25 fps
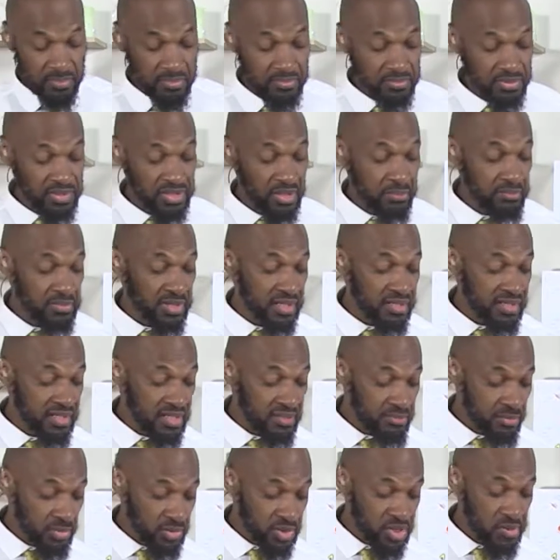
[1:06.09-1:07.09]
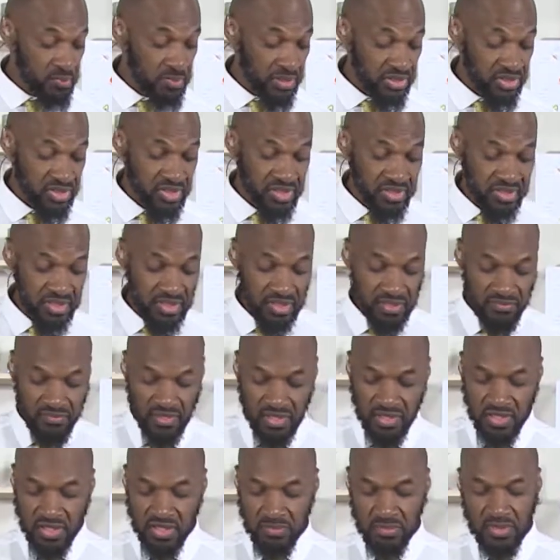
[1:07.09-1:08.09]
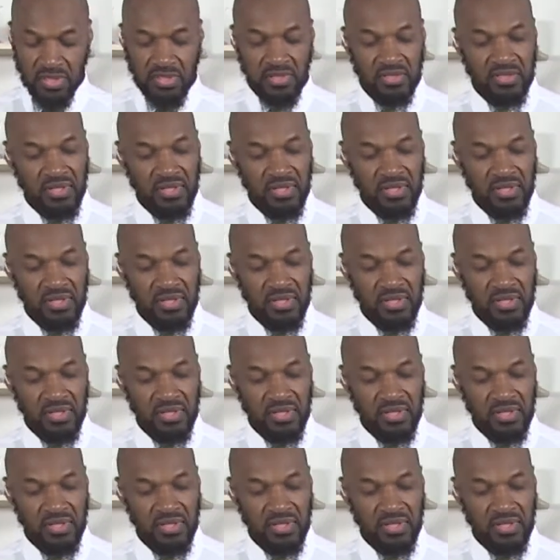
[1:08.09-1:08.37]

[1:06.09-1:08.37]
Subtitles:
Some that need more specialist intervention because